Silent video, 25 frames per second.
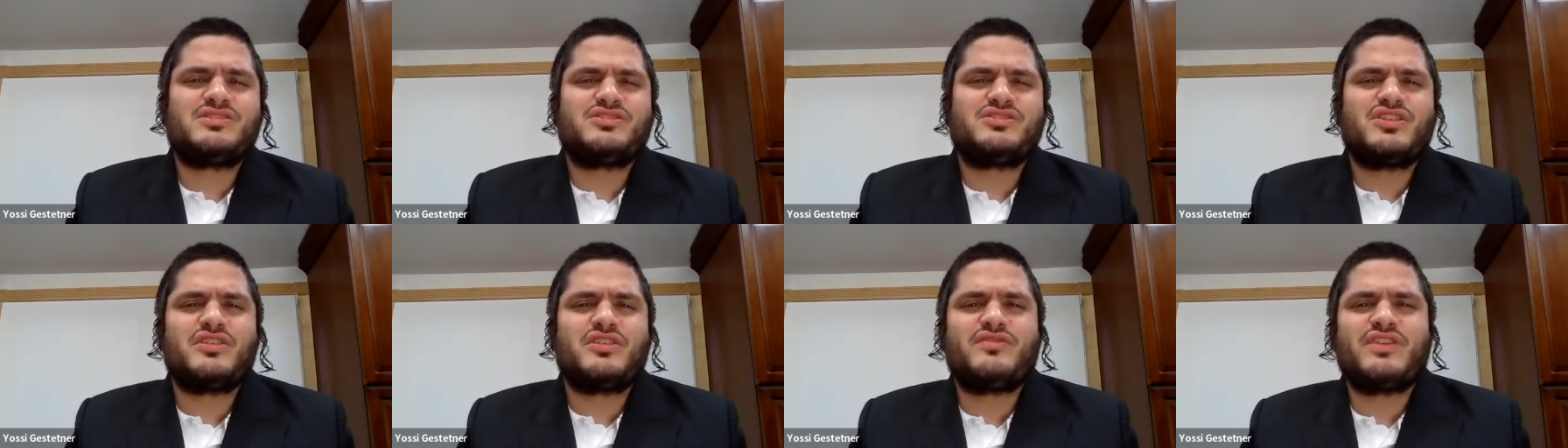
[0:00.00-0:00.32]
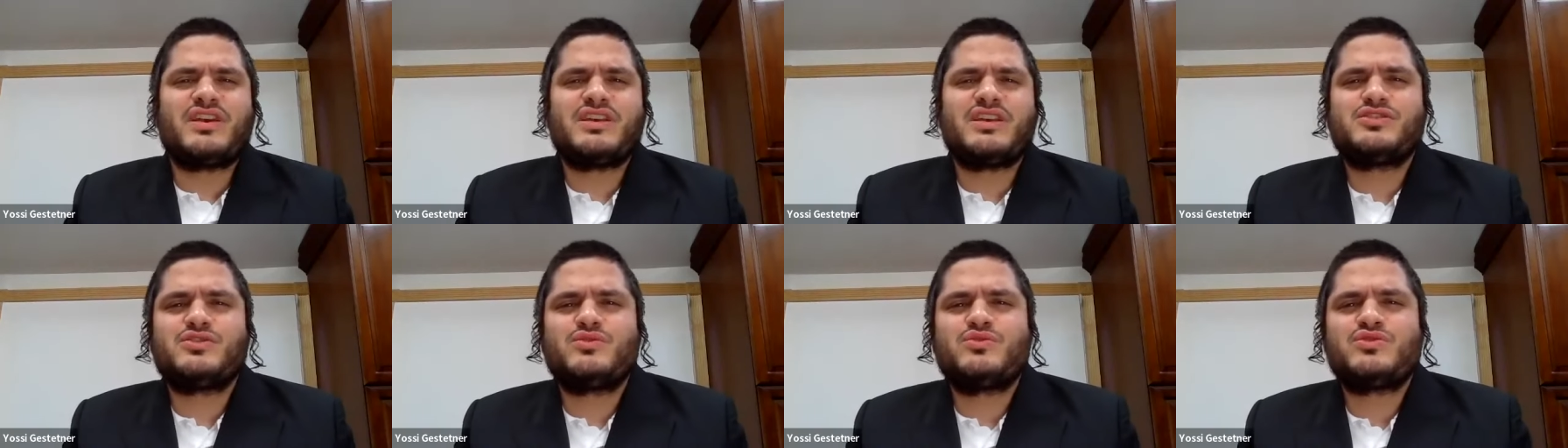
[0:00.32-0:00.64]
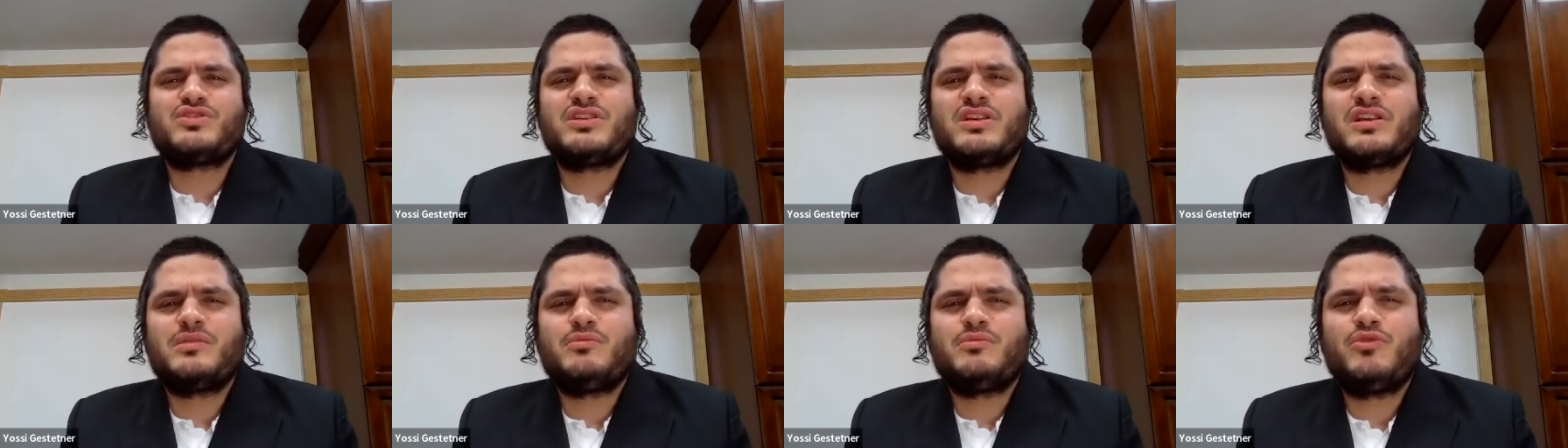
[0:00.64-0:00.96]
but this survey is
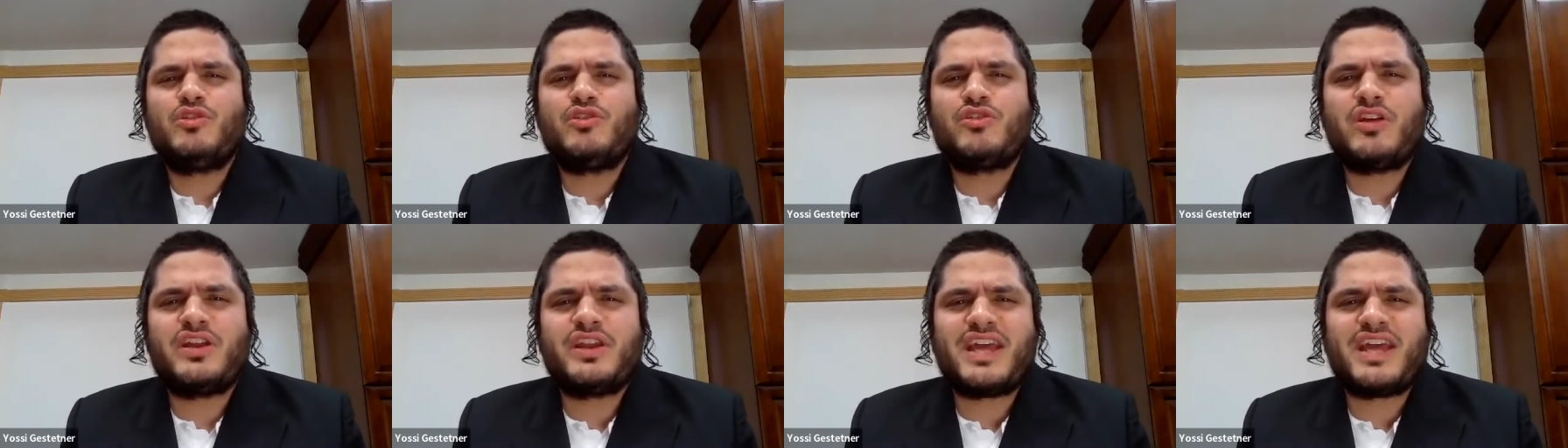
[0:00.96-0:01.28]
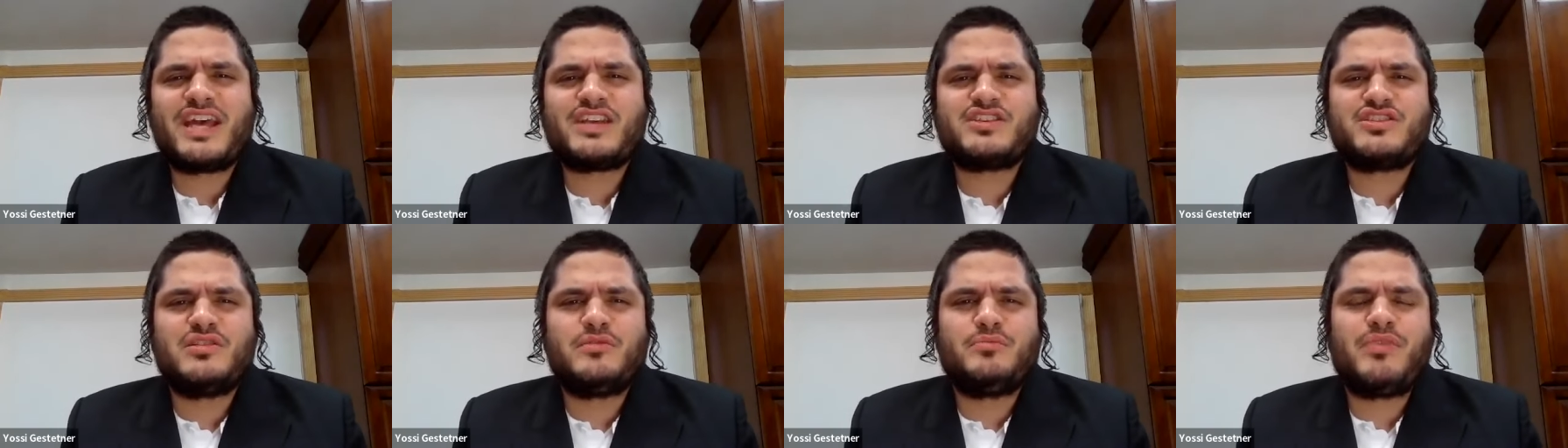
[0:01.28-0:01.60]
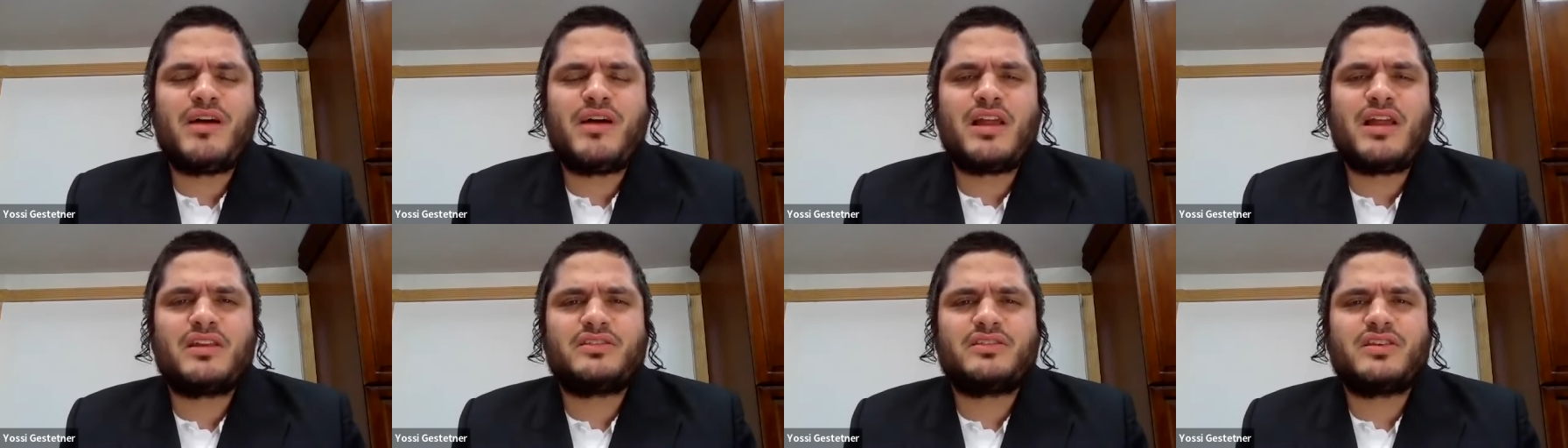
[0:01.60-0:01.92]
usually more on
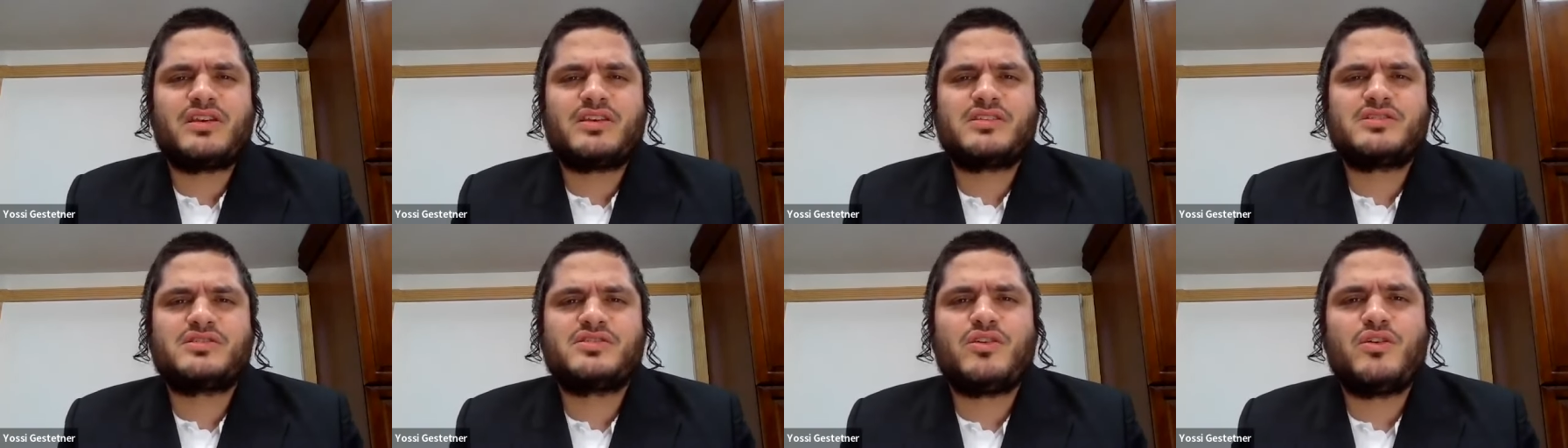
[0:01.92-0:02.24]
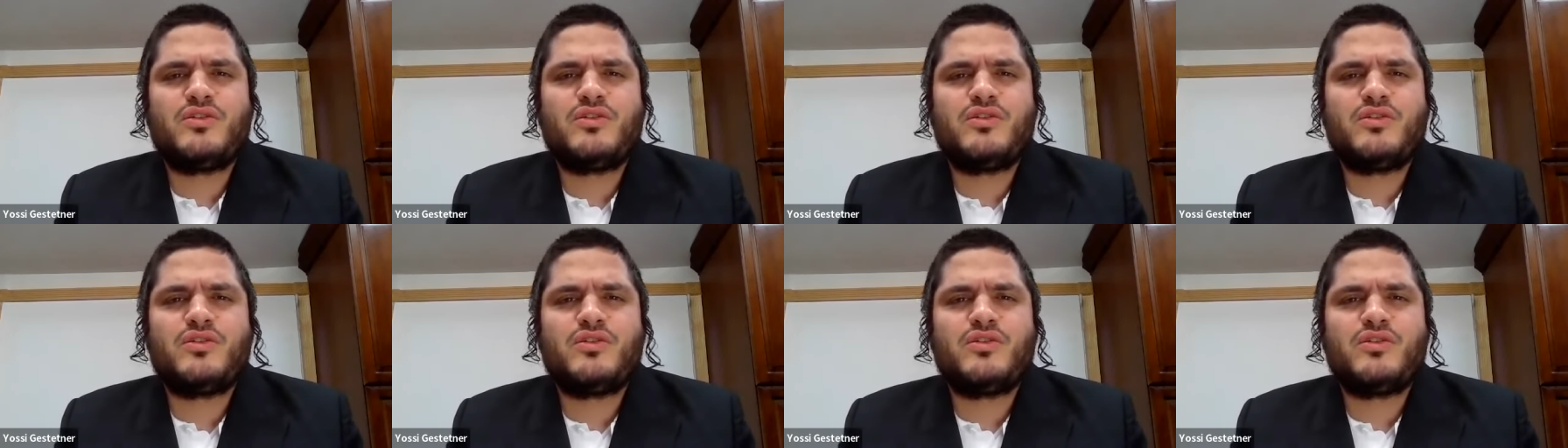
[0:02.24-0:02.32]
national politics.